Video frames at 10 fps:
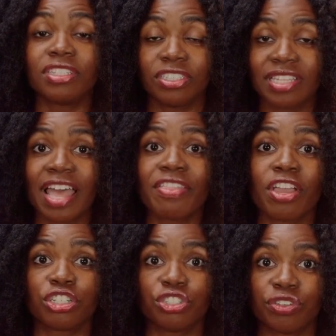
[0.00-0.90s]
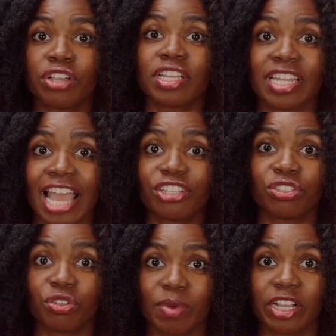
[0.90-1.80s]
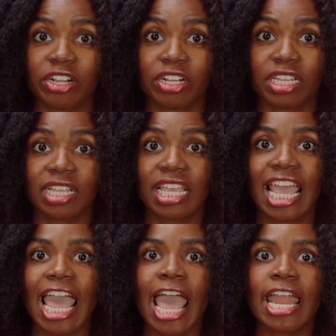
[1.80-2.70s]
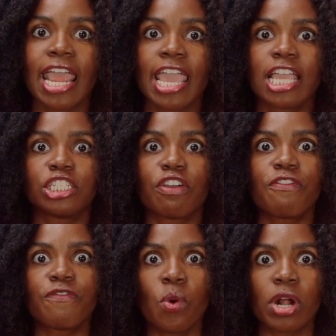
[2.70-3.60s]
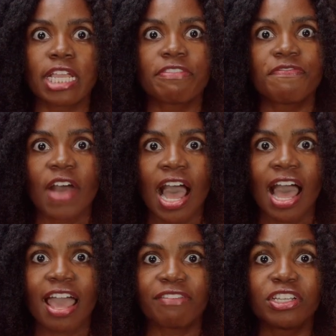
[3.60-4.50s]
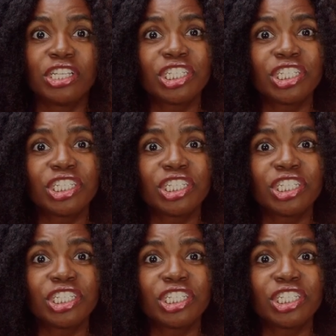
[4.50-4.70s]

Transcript: set the Australian national record at age 45.